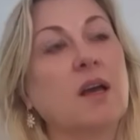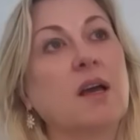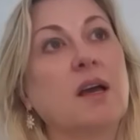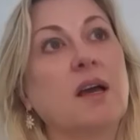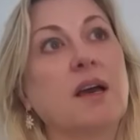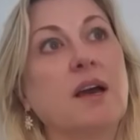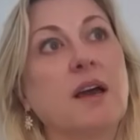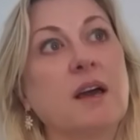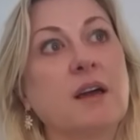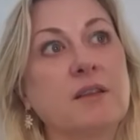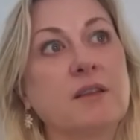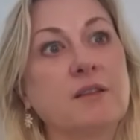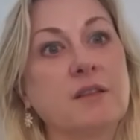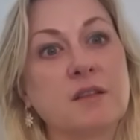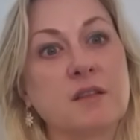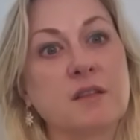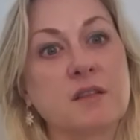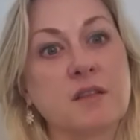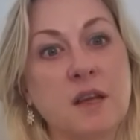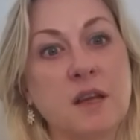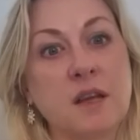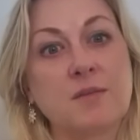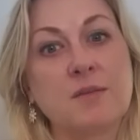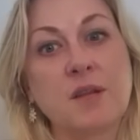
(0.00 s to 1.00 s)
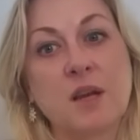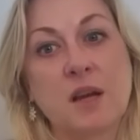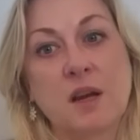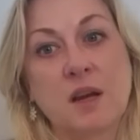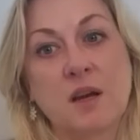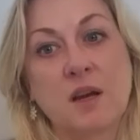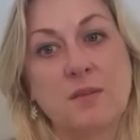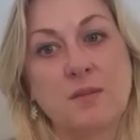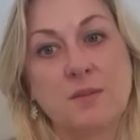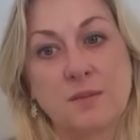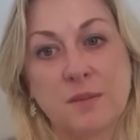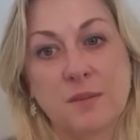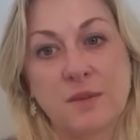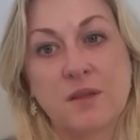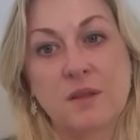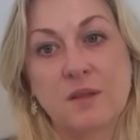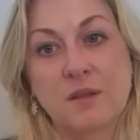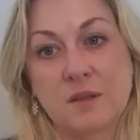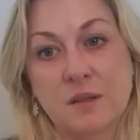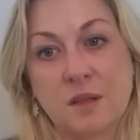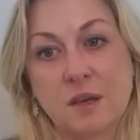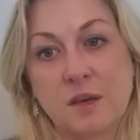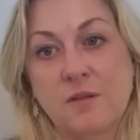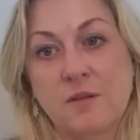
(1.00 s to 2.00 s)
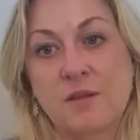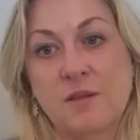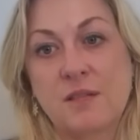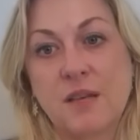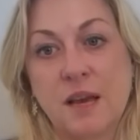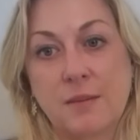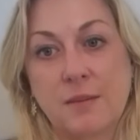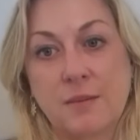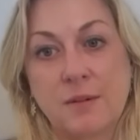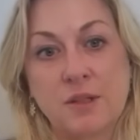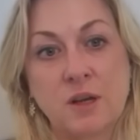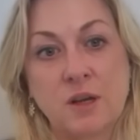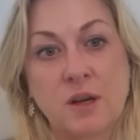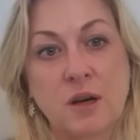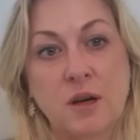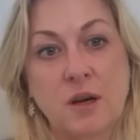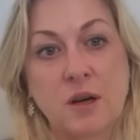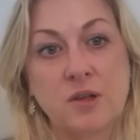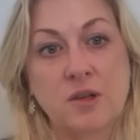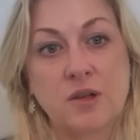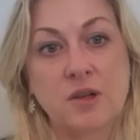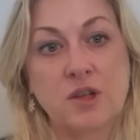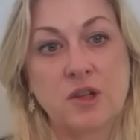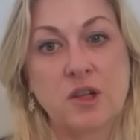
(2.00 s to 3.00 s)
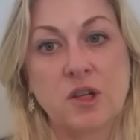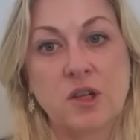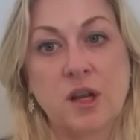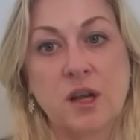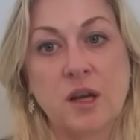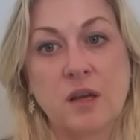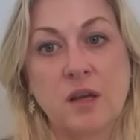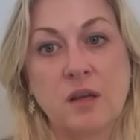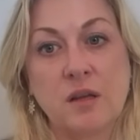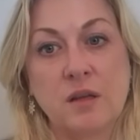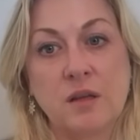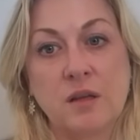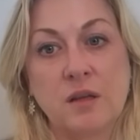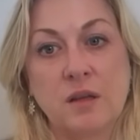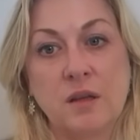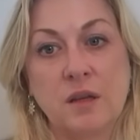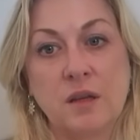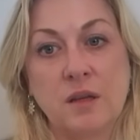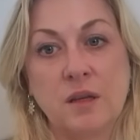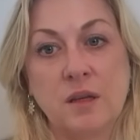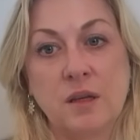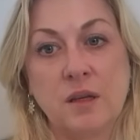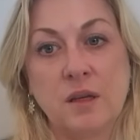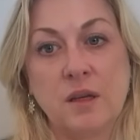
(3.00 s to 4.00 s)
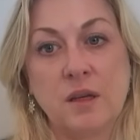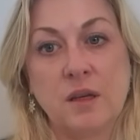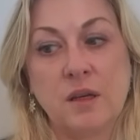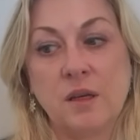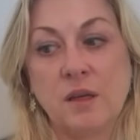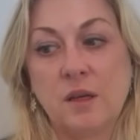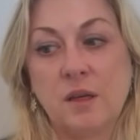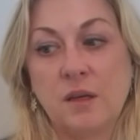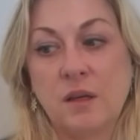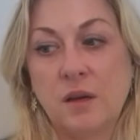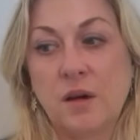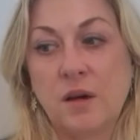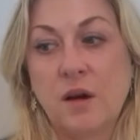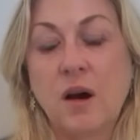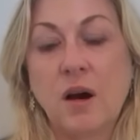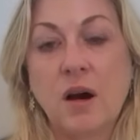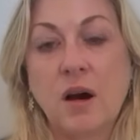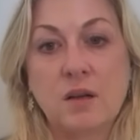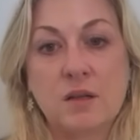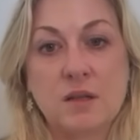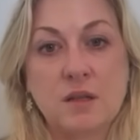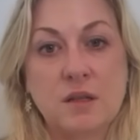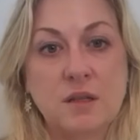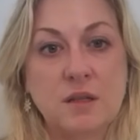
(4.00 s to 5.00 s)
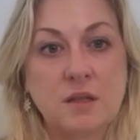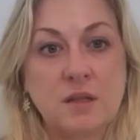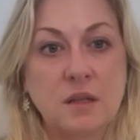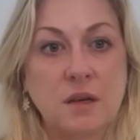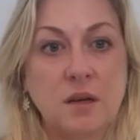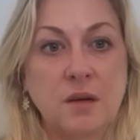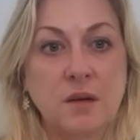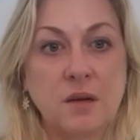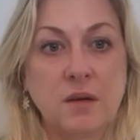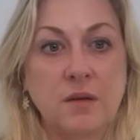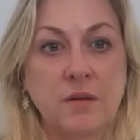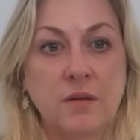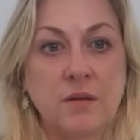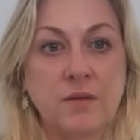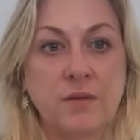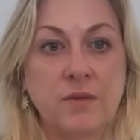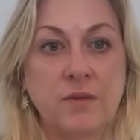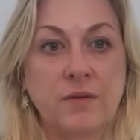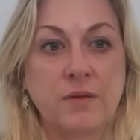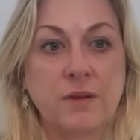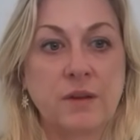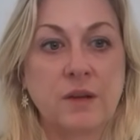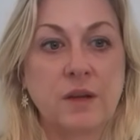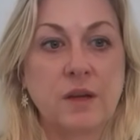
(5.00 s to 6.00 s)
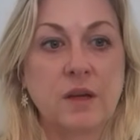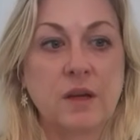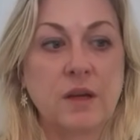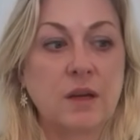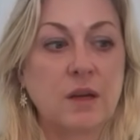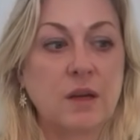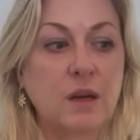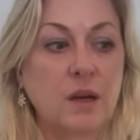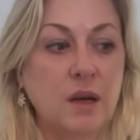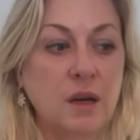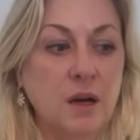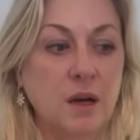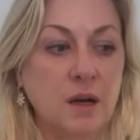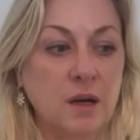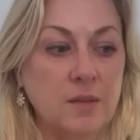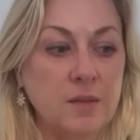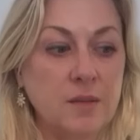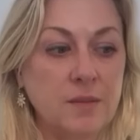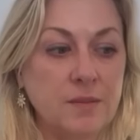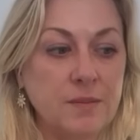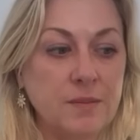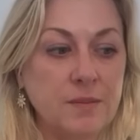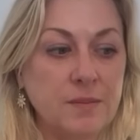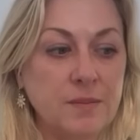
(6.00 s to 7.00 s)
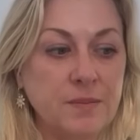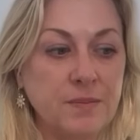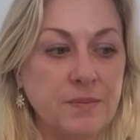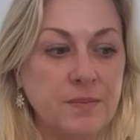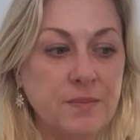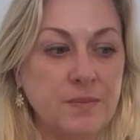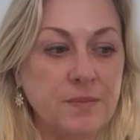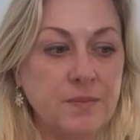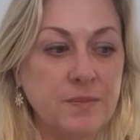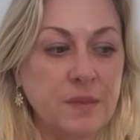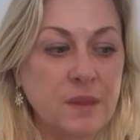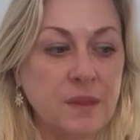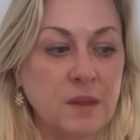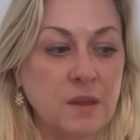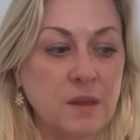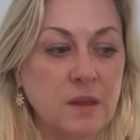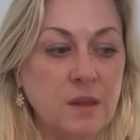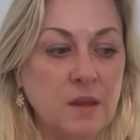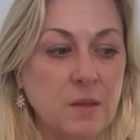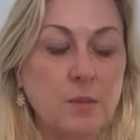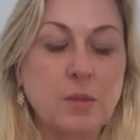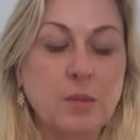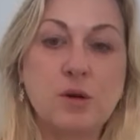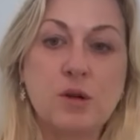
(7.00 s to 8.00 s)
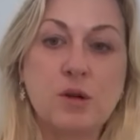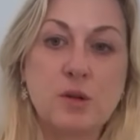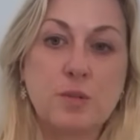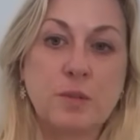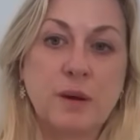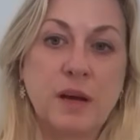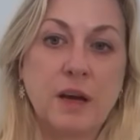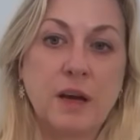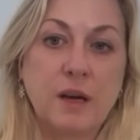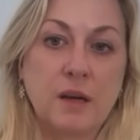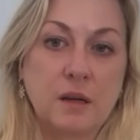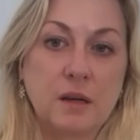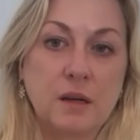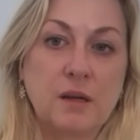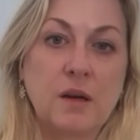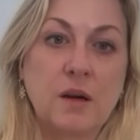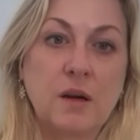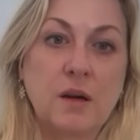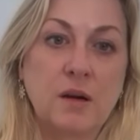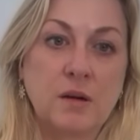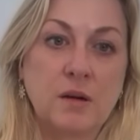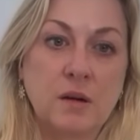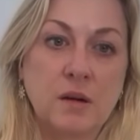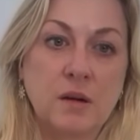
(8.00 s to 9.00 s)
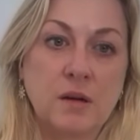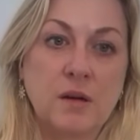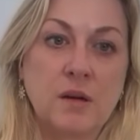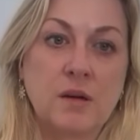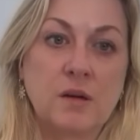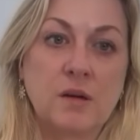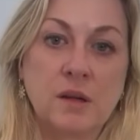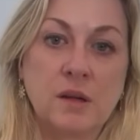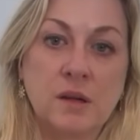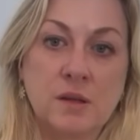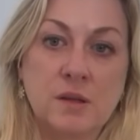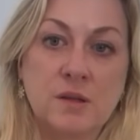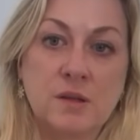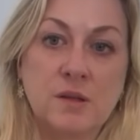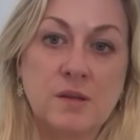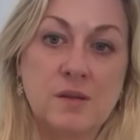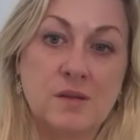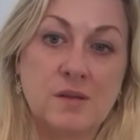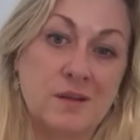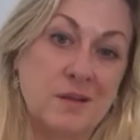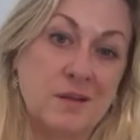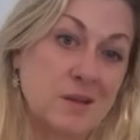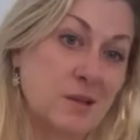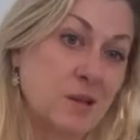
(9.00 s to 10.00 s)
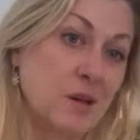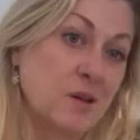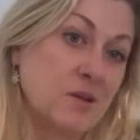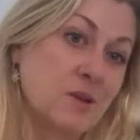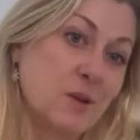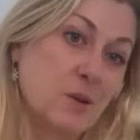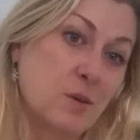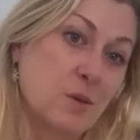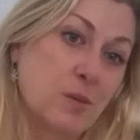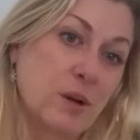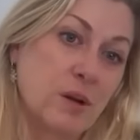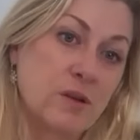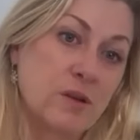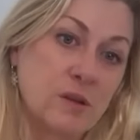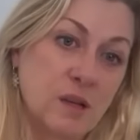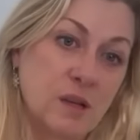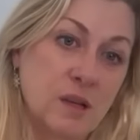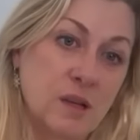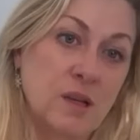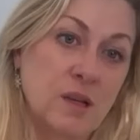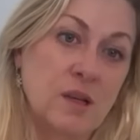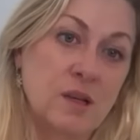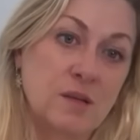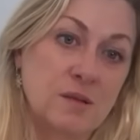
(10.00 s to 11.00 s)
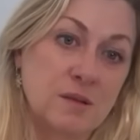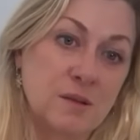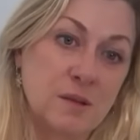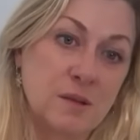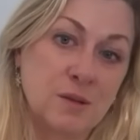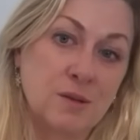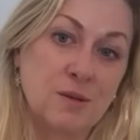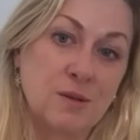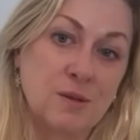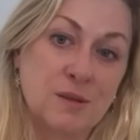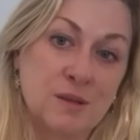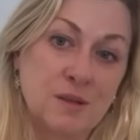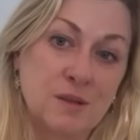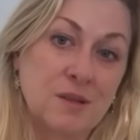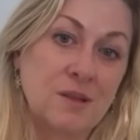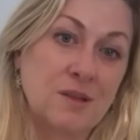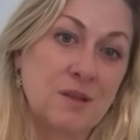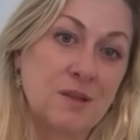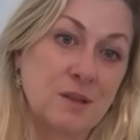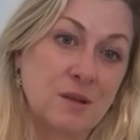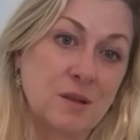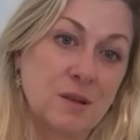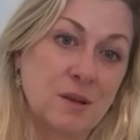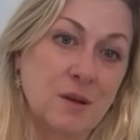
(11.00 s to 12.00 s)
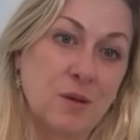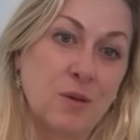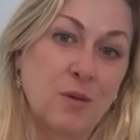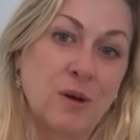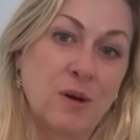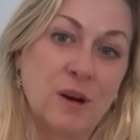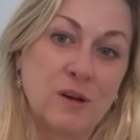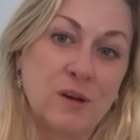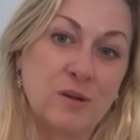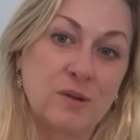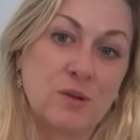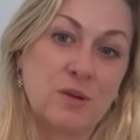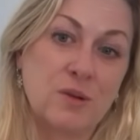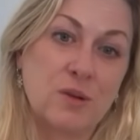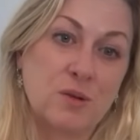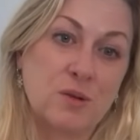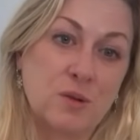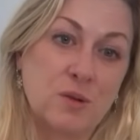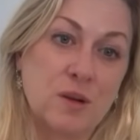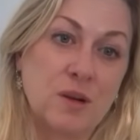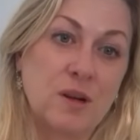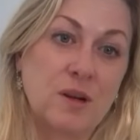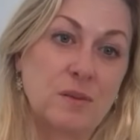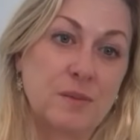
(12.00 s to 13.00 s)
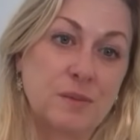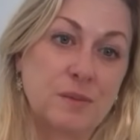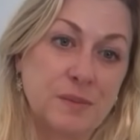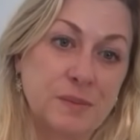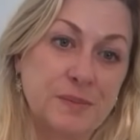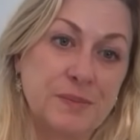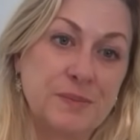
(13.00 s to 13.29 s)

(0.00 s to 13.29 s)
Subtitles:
And at the same time, the self-sabotage and the cost of um, the pushback on her is also breathtaking. So it's a wild story.